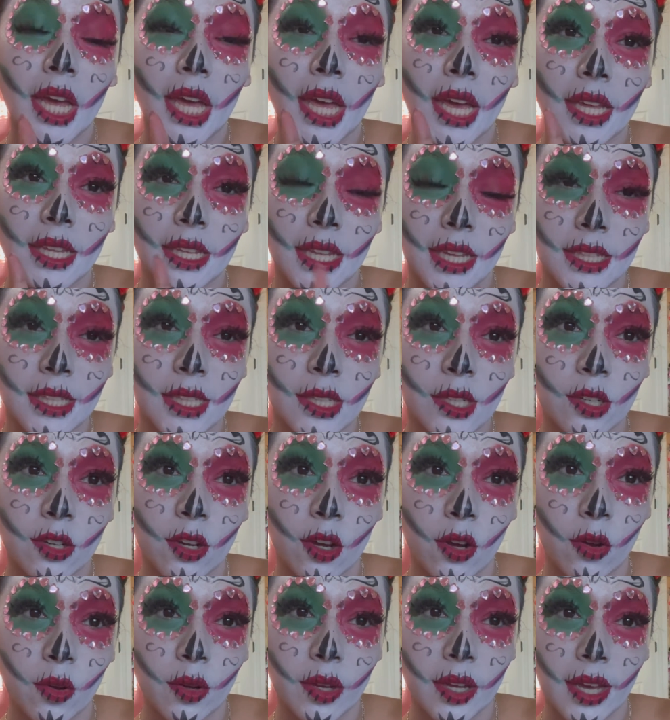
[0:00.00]
and I need to
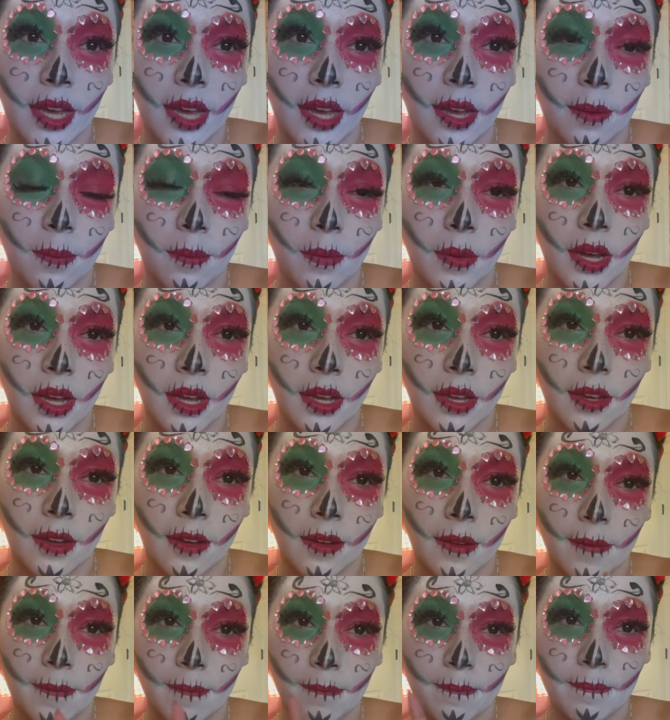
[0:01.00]
go and get my,
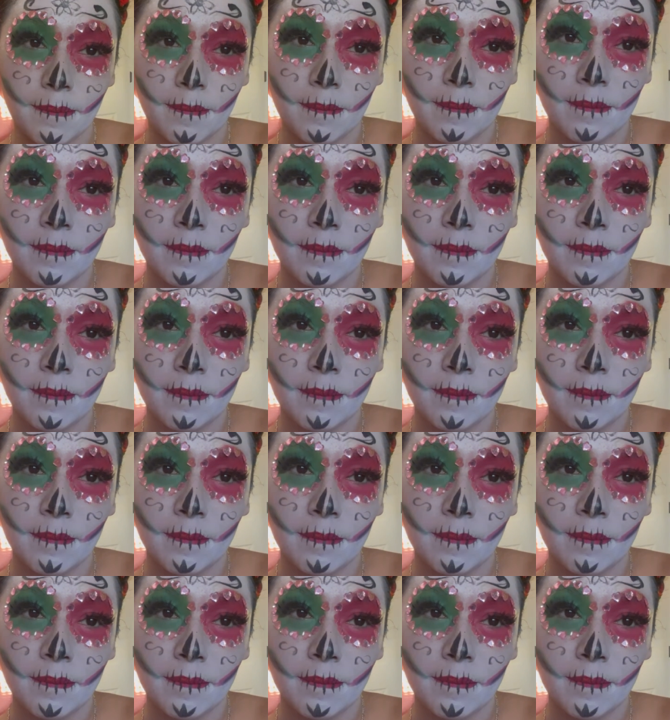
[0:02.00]
um,